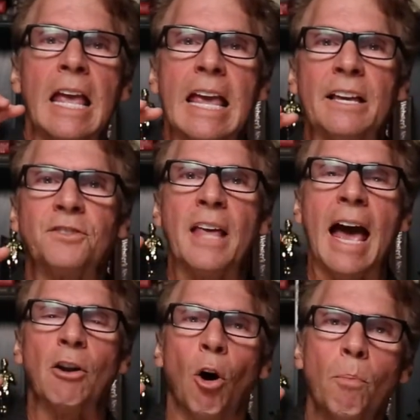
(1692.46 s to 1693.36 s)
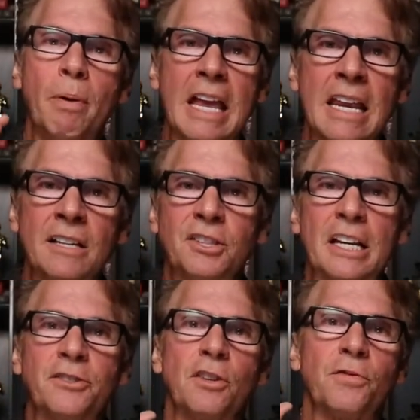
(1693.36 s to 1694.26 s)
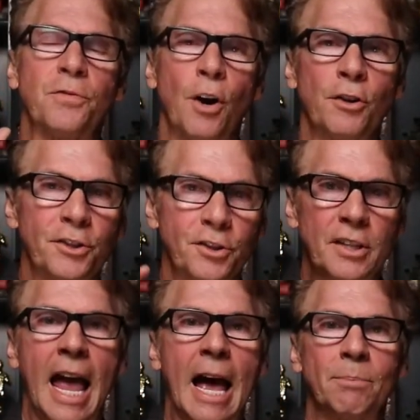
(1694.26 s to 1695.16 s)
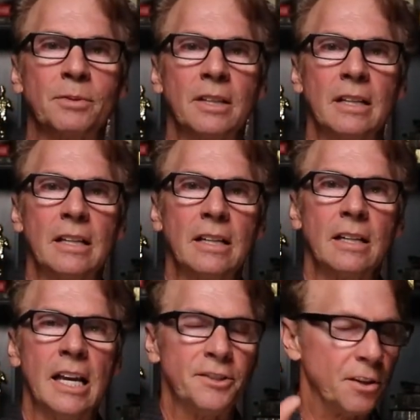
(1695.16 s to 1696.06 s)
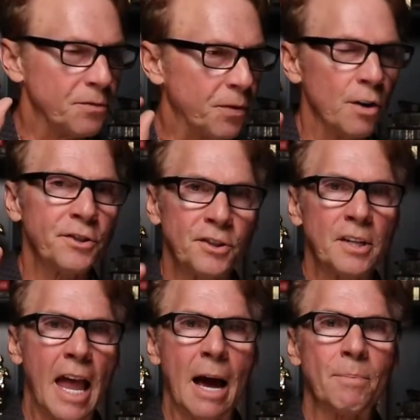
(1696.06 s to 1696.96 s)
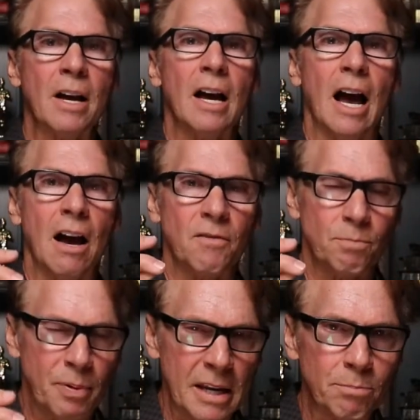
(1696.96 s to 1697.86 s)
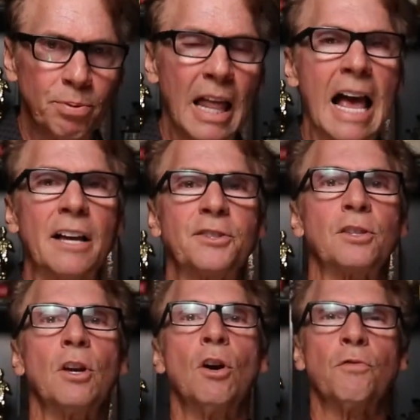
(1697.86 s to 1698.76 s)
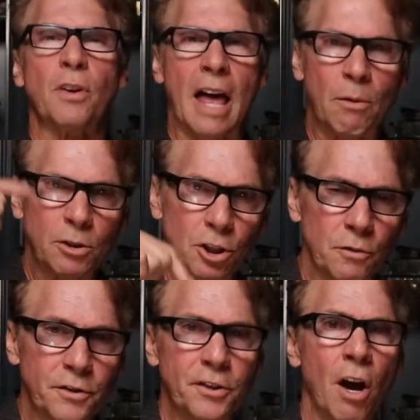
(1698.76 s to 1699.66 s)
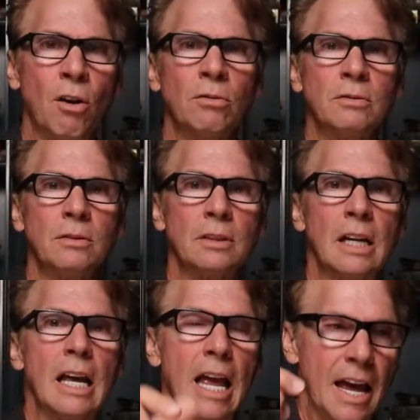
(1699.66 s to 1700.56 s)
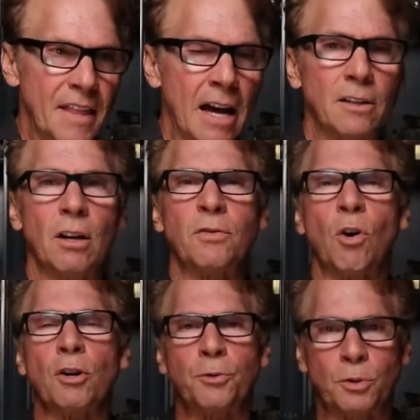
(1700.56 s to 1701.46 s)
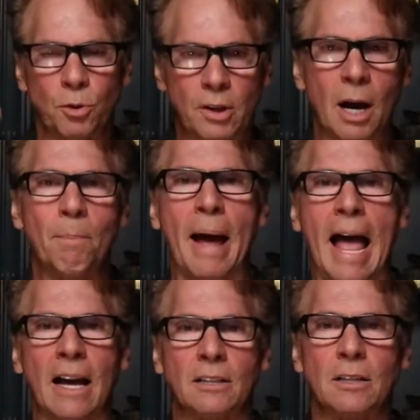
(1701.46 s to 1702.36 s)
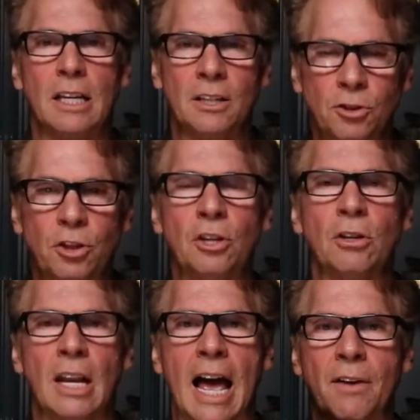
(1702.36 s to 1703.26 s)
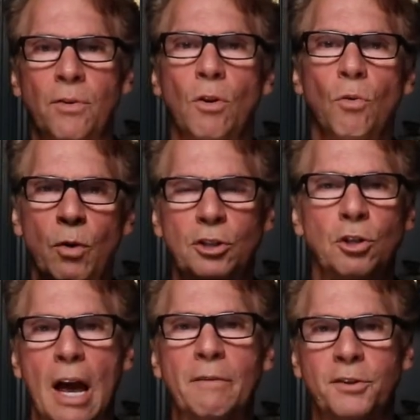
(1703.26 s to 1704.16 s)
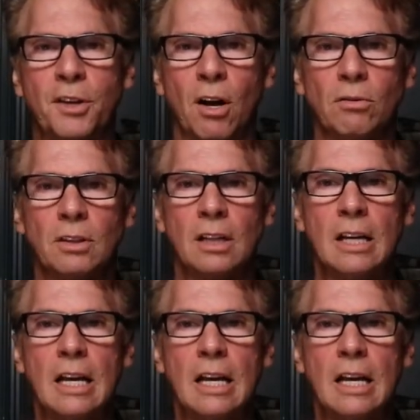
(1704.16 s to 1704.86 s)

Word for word: is that obedience is the first step, is the first step of being blessed for that which you've sown, and that, of course, which will come back into your life, which you have sown.